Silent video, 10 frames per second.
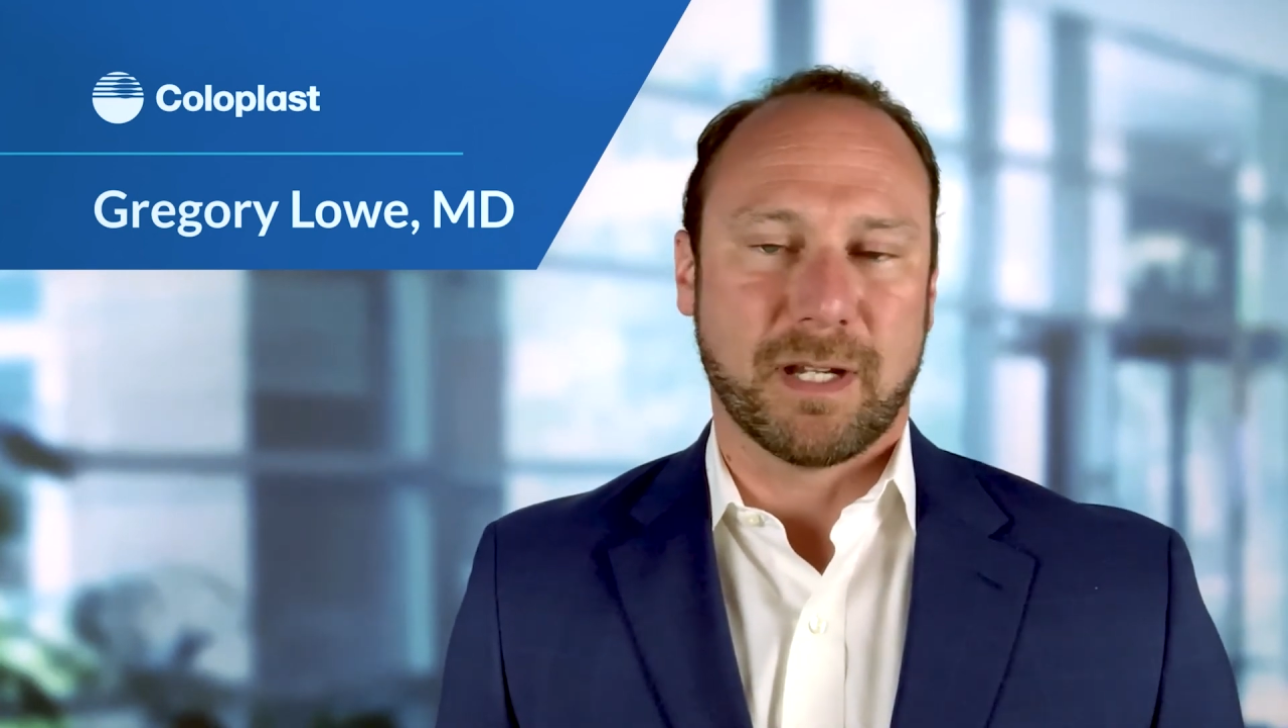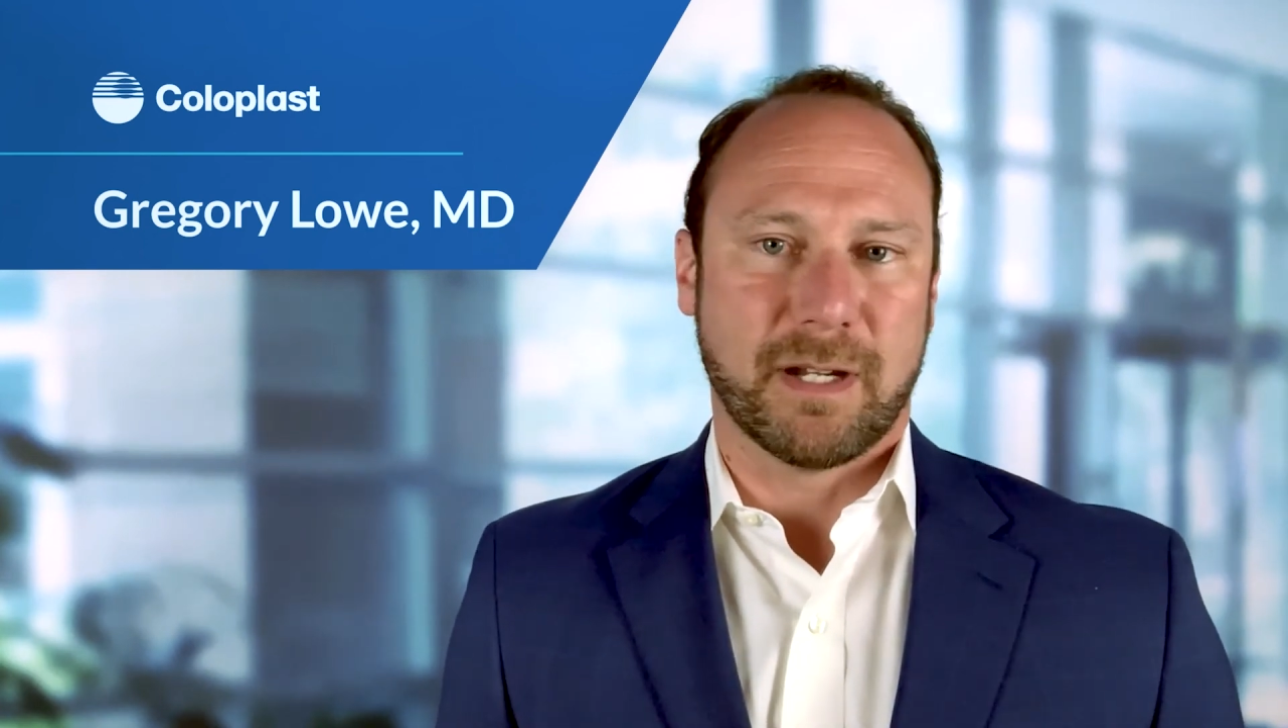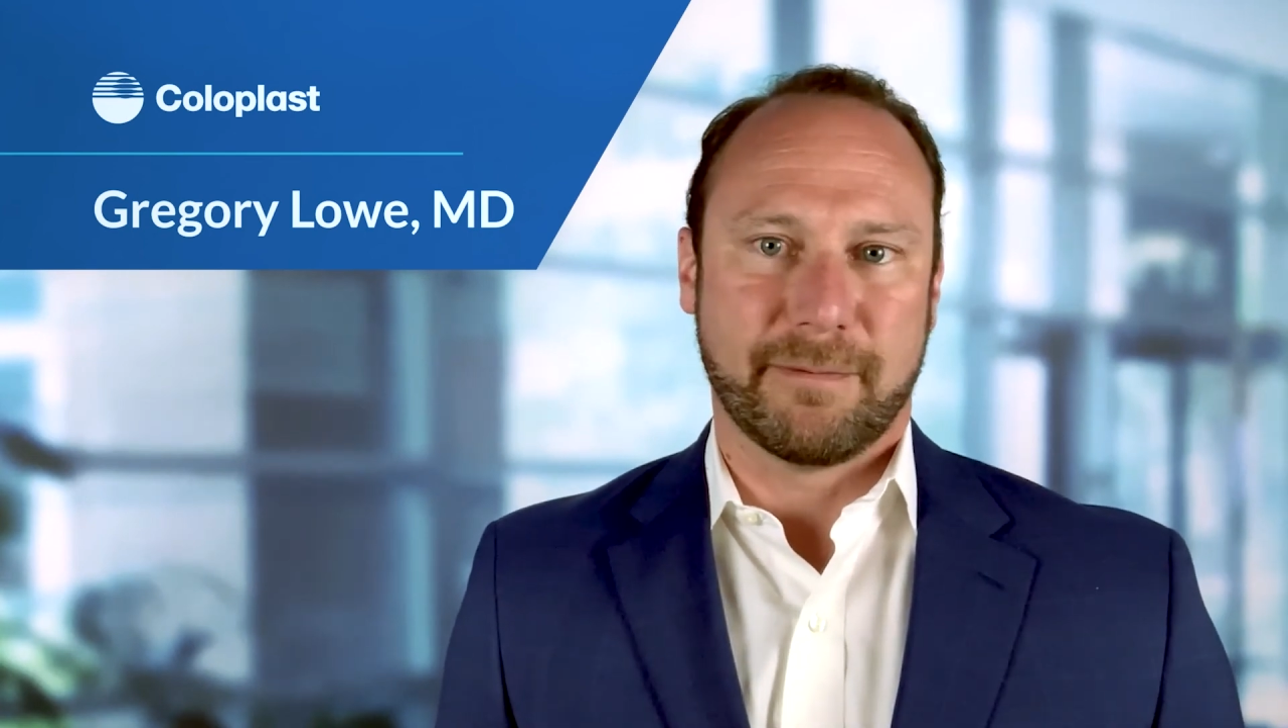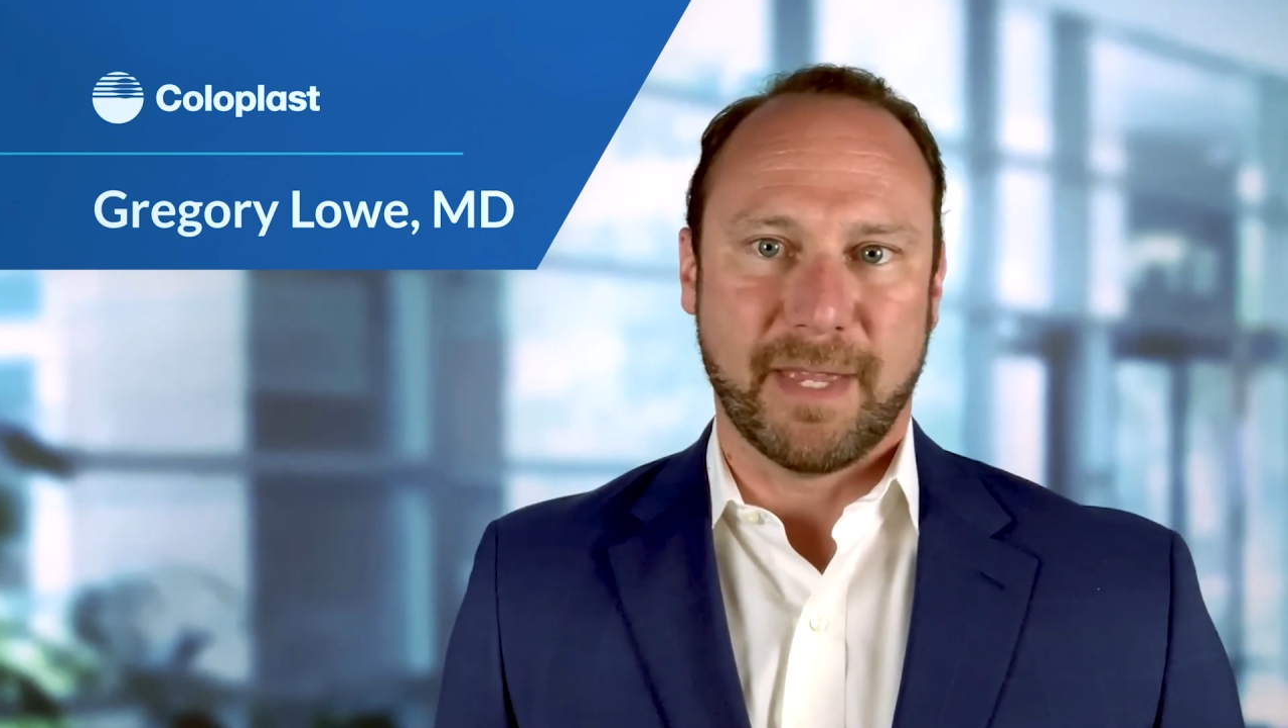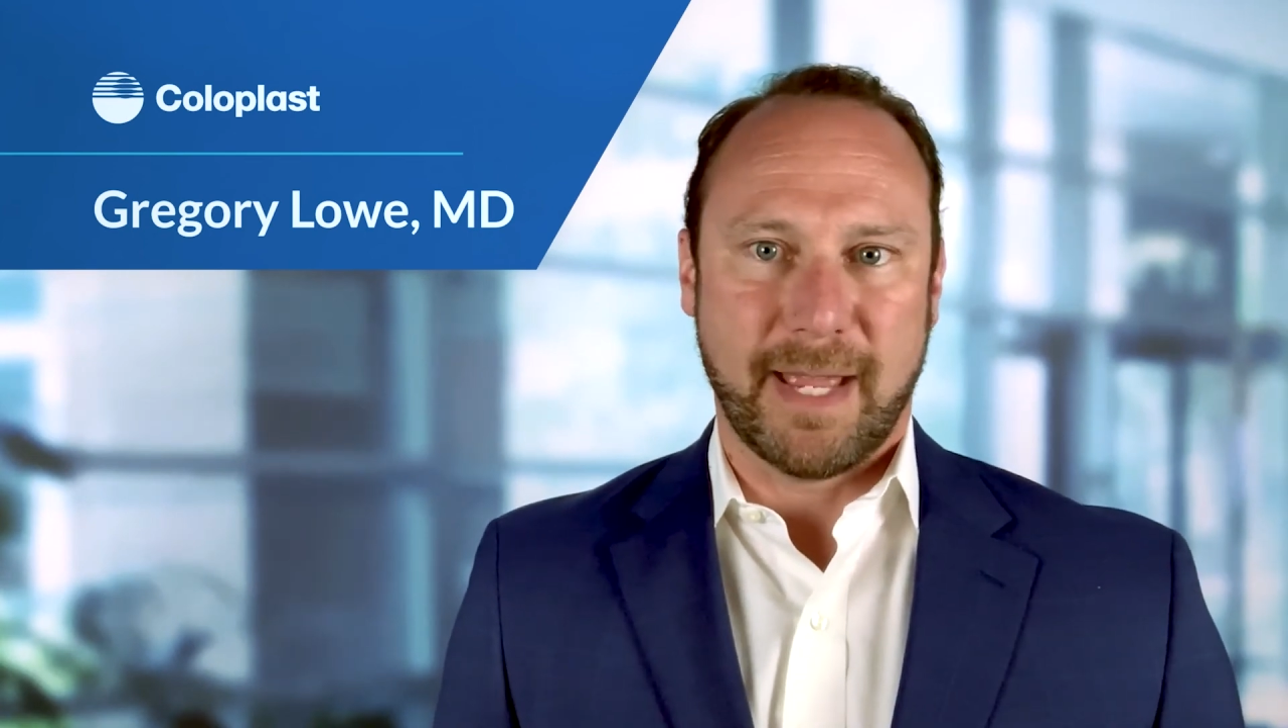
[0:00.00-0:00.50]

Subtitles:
of the